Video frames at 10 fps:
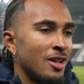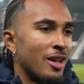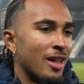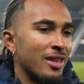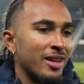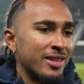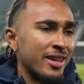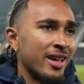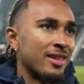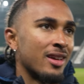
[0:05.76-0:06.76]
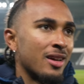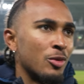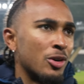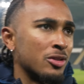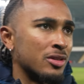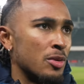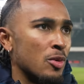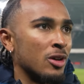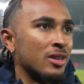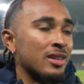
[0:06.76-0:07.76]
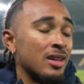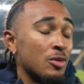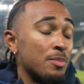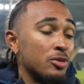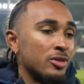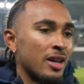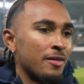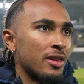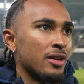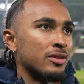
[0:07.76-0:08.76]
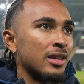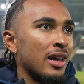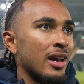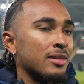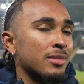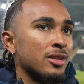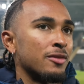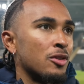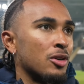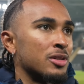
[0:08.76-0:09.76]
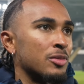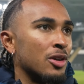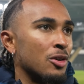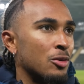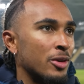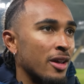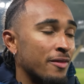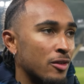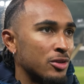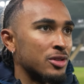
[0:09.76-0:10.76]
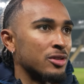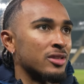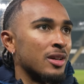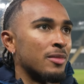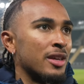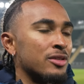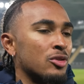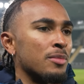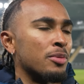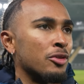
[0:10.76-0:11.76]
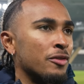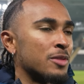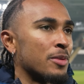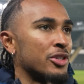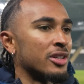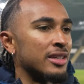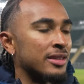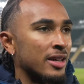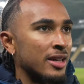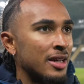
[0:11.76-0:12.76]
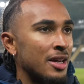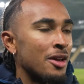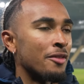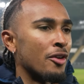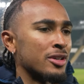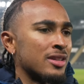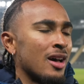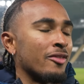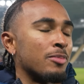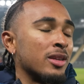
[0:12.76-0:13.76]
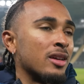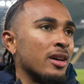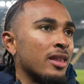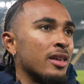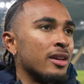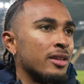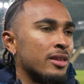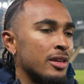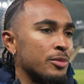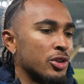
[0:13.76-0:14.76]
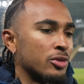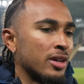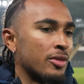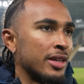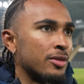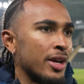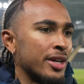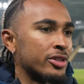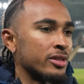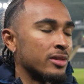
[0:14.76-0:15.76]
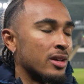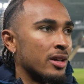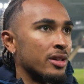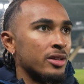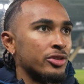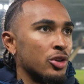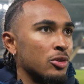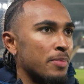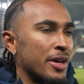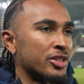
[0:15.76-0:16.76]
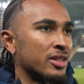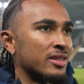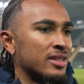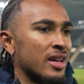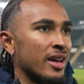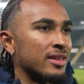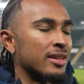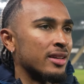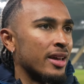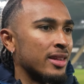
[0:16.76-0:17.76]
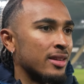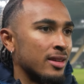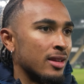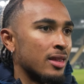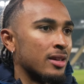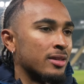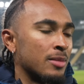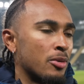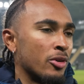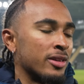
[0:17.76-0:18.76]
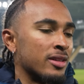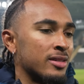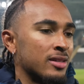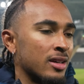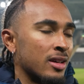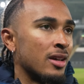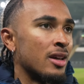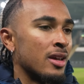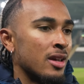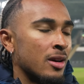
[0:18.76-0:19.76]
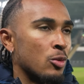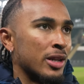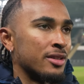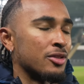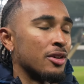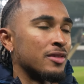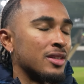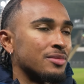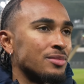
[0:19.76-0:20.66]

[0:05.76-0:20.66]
Yeah, I think in the end we got rewarded. We put everything on the line, but of course we know we have also some things to improve, especially in the first half. But I think the team showed a great reaction, showed passion and desire until the end, and I think the point is well deserved.